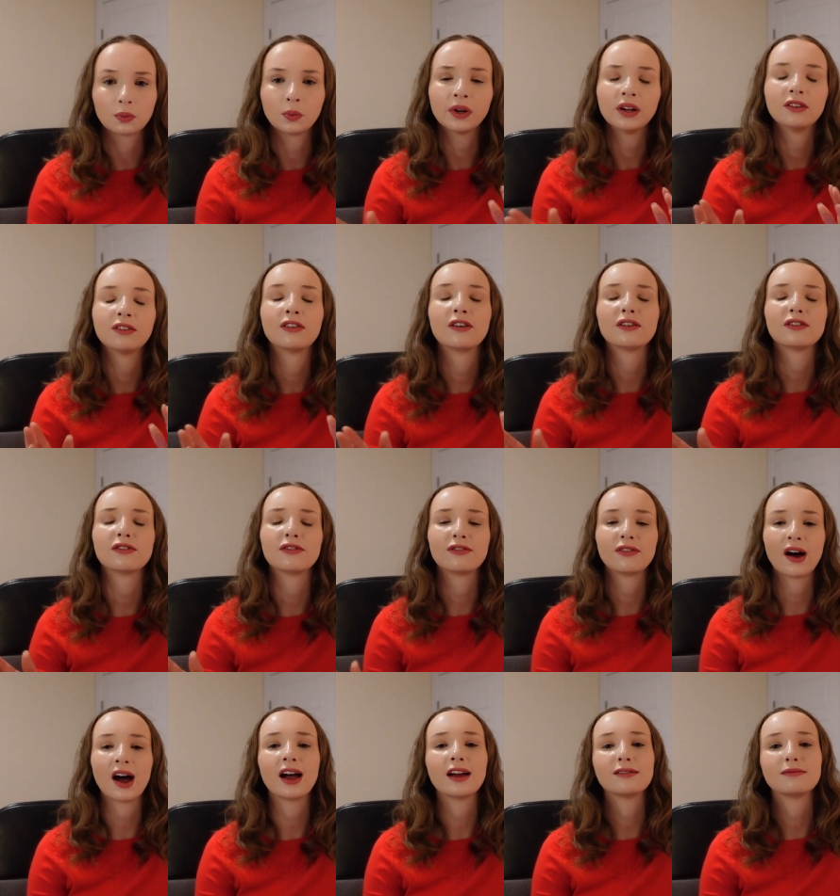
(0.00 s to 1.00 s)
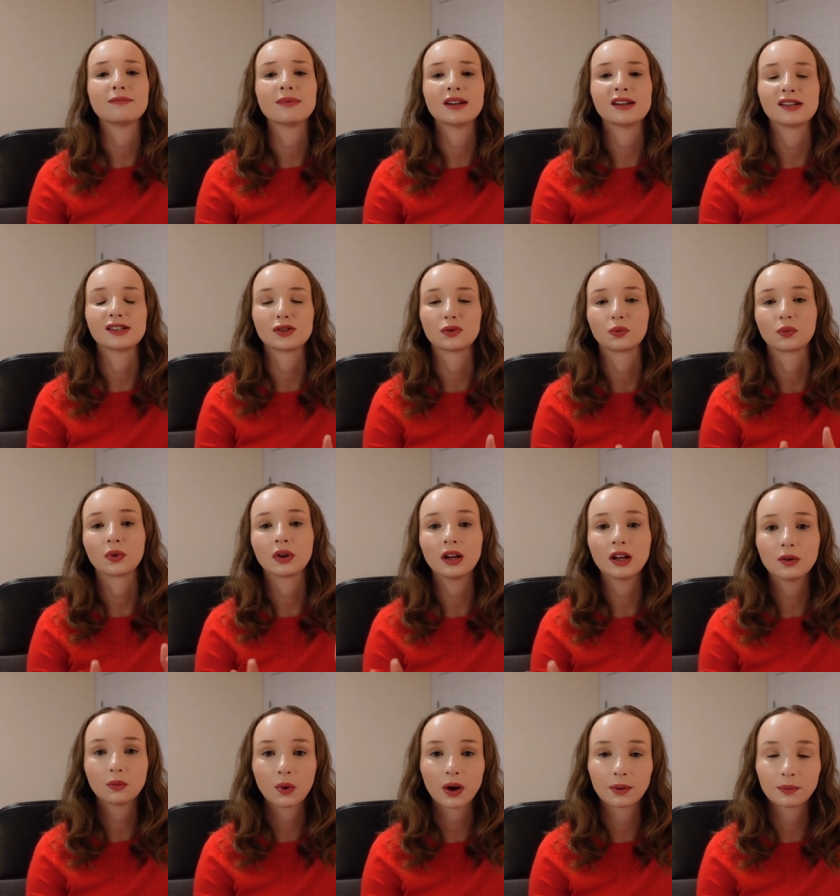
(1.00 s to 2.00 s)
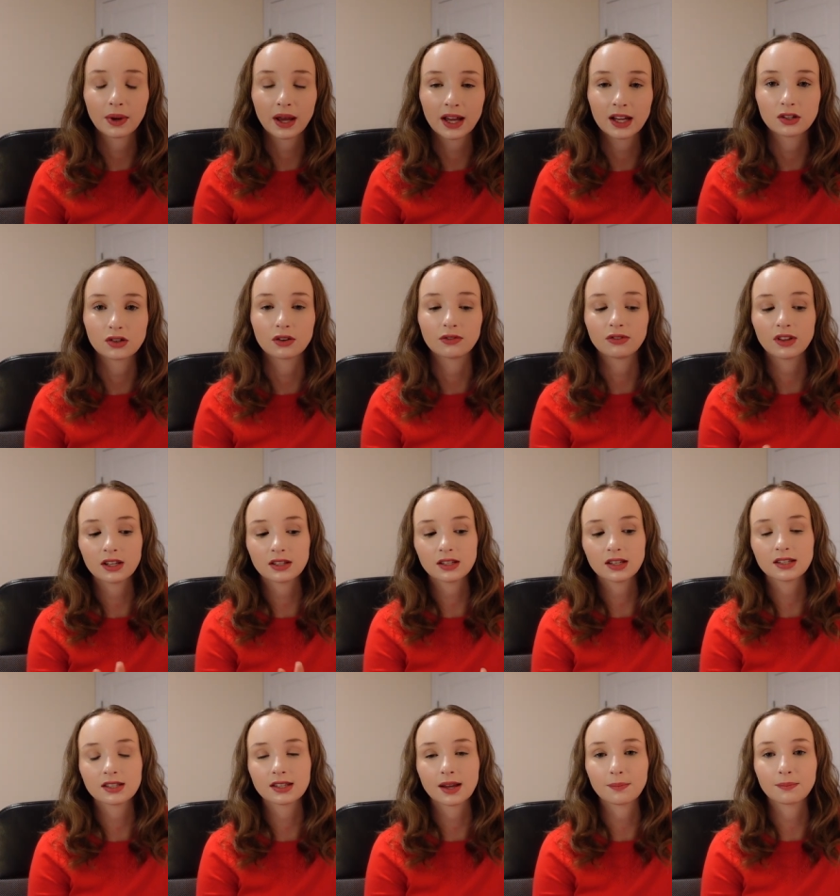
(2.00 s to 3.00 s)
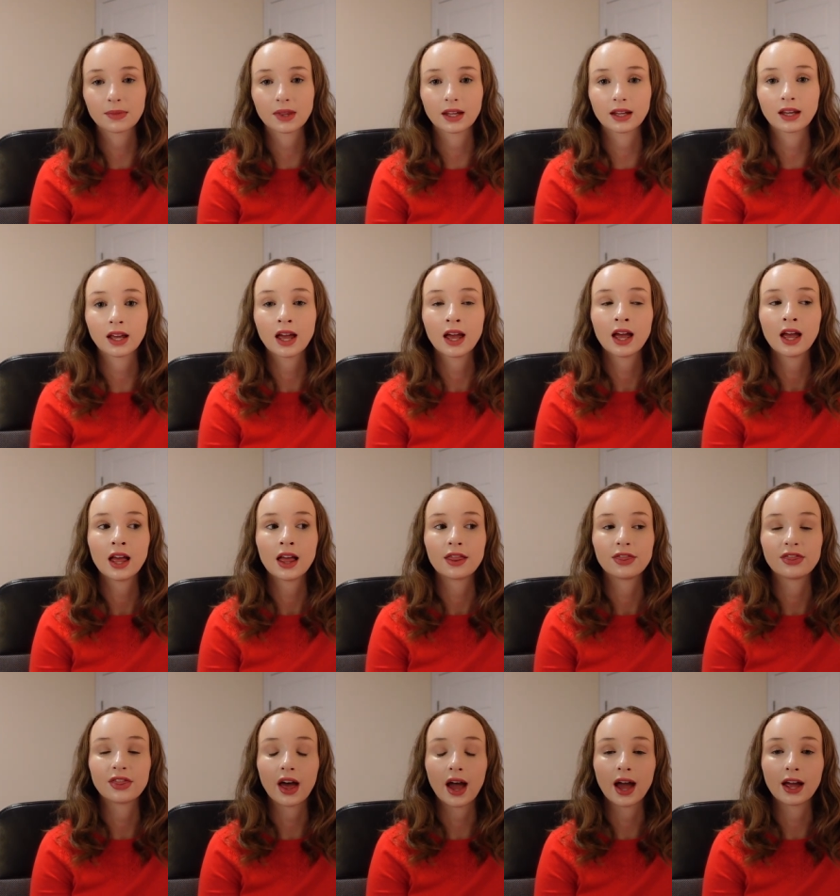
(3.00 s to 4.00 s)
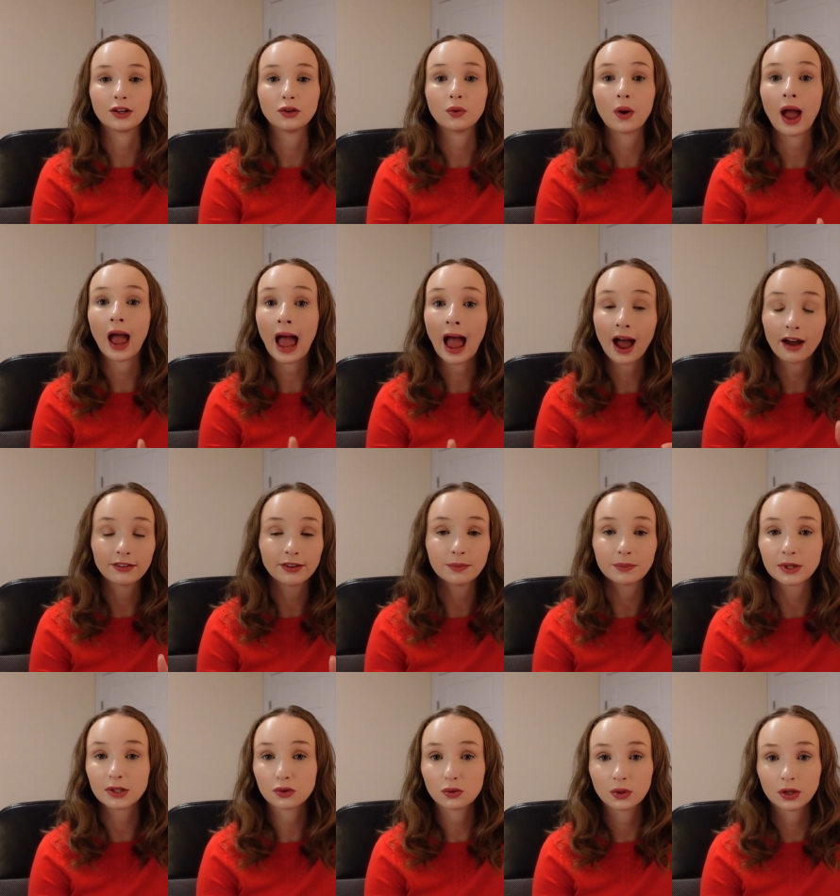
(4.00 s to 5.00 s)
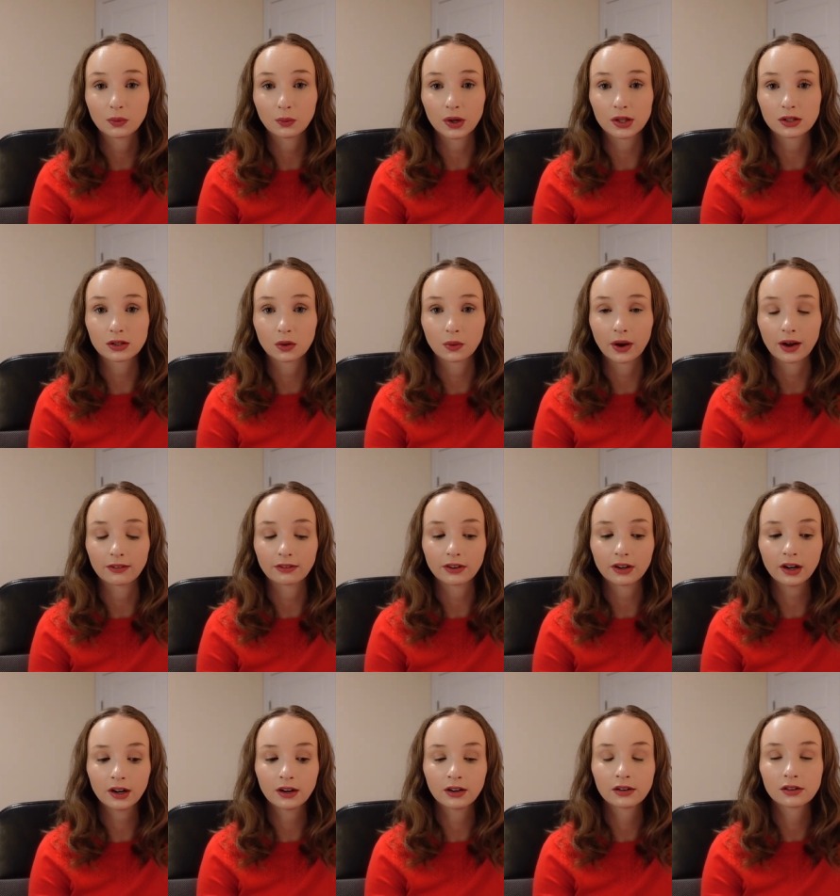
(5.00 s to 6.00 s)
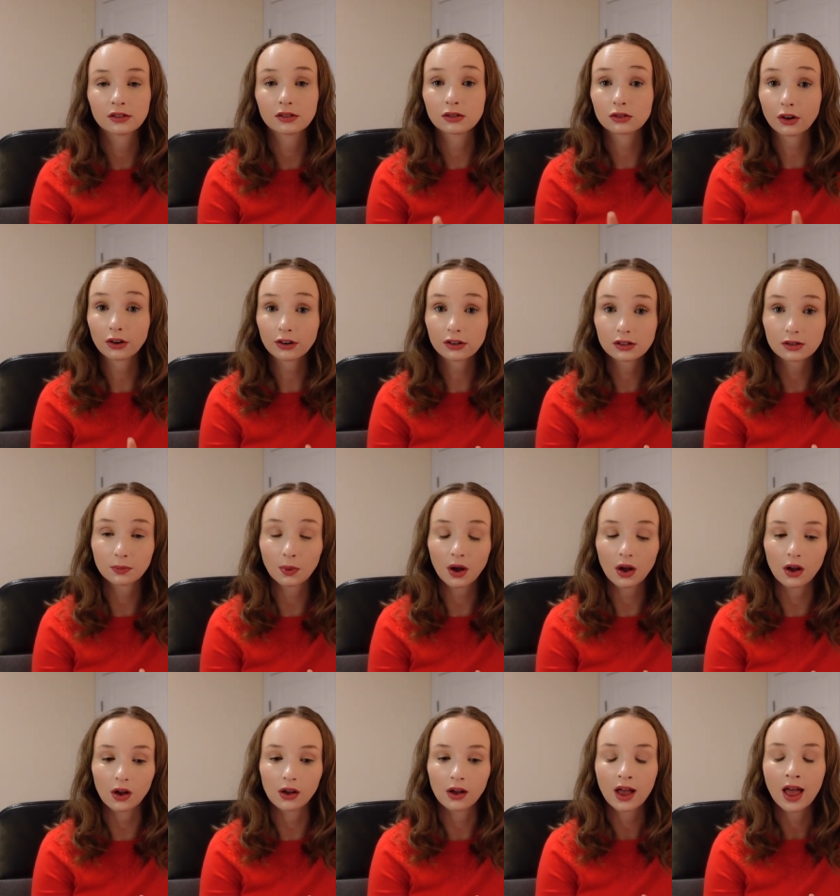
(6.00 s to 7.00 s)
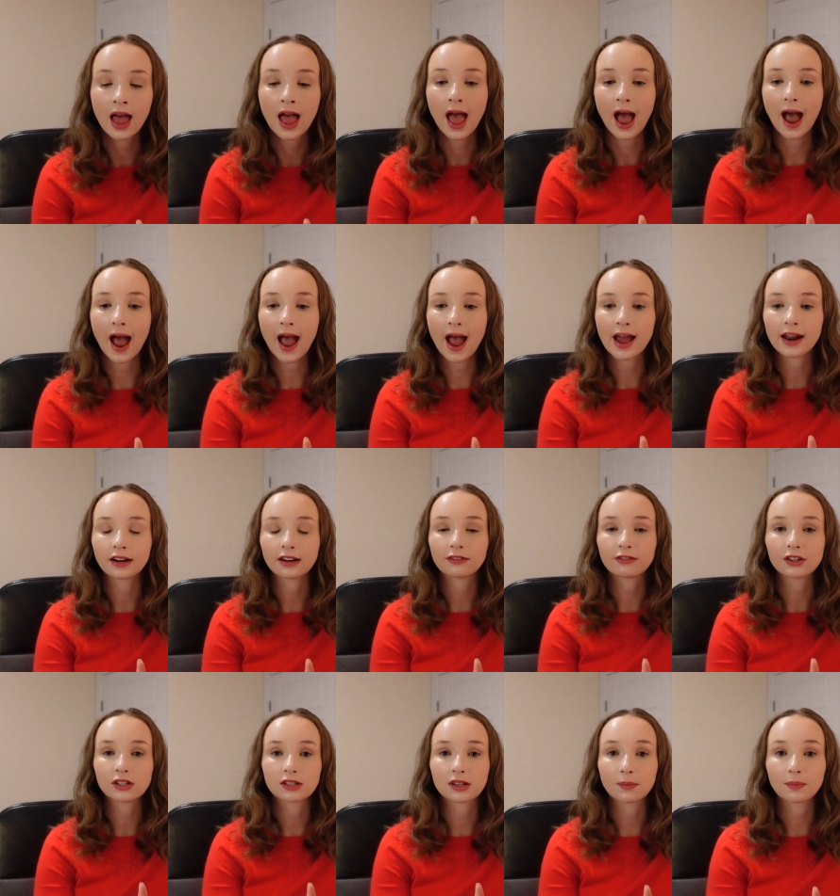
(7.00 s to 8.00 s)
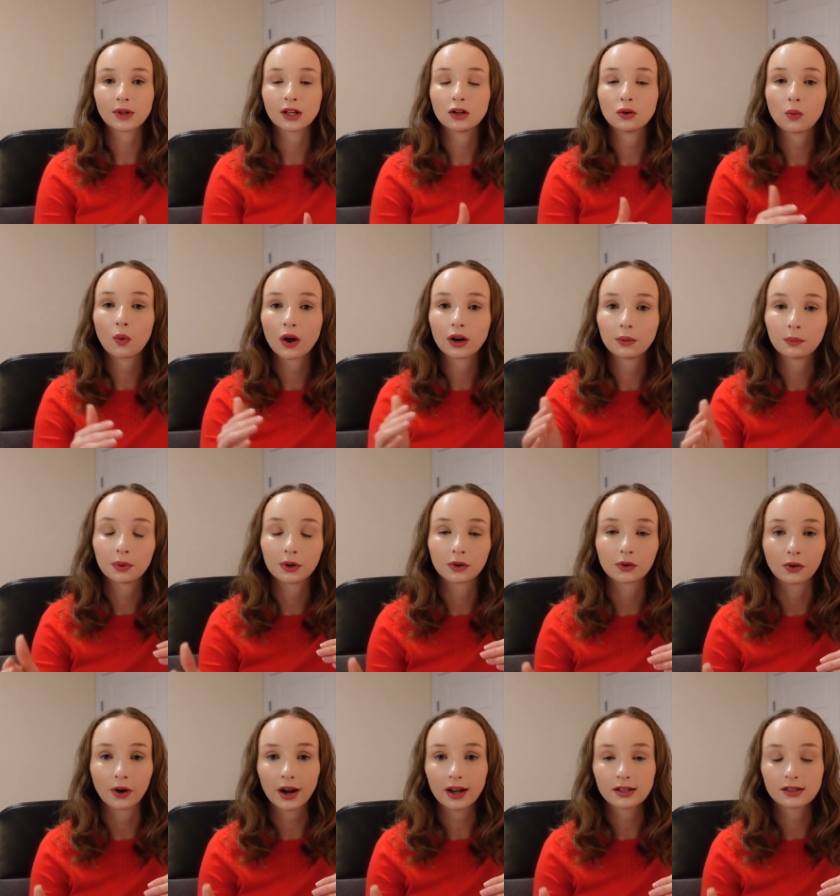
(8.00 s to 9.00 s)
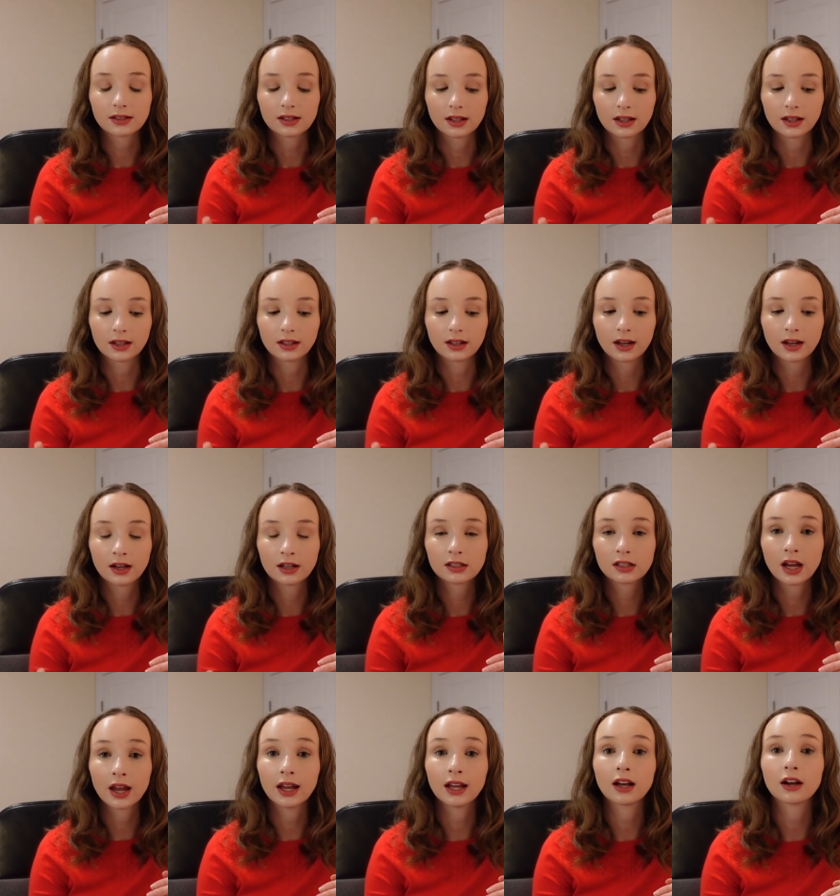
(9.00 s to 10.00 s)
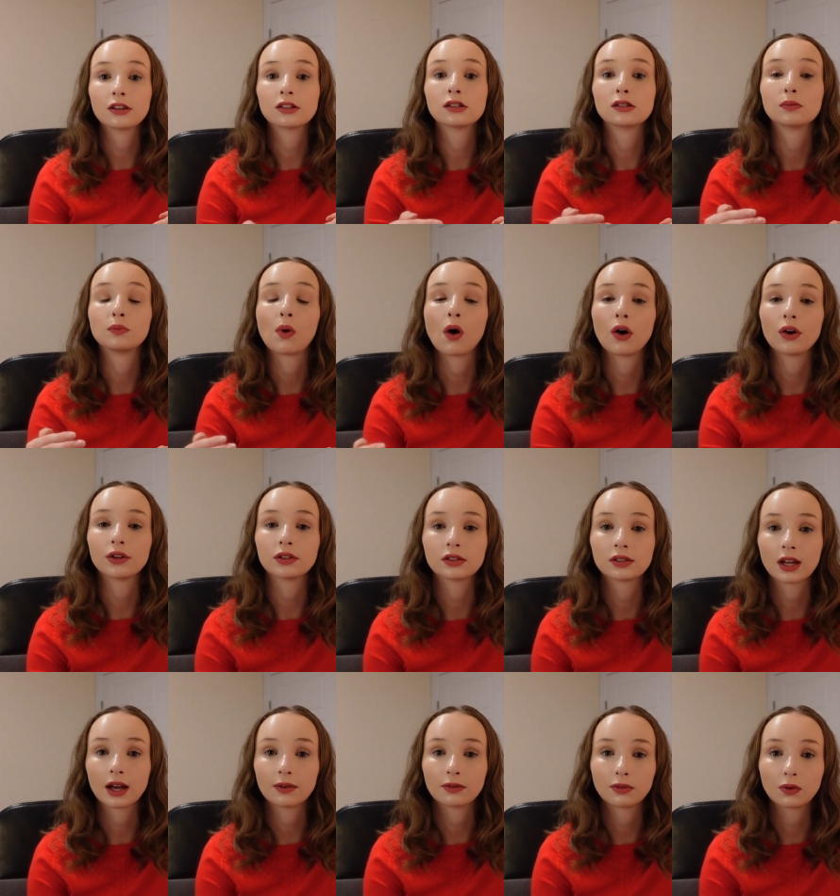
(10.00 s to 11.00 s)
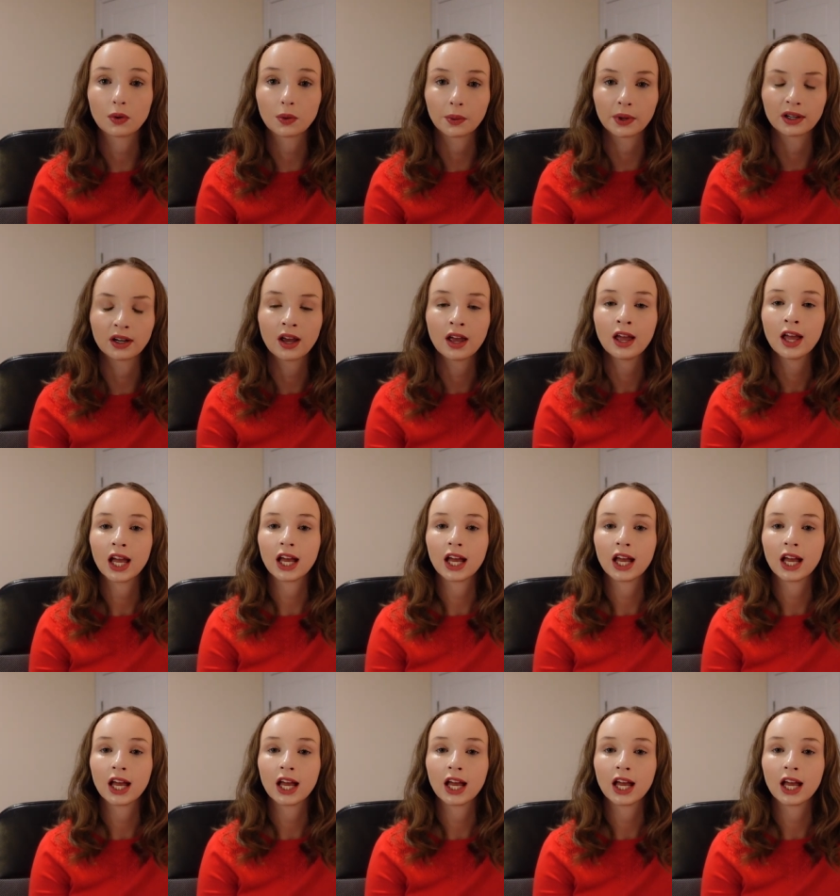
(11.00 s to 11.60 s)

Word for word: Read for five minutes. Read one page. If this is something that you haven't been doing whatsoever, start small and if it's something you want to progress in, take a small step forward.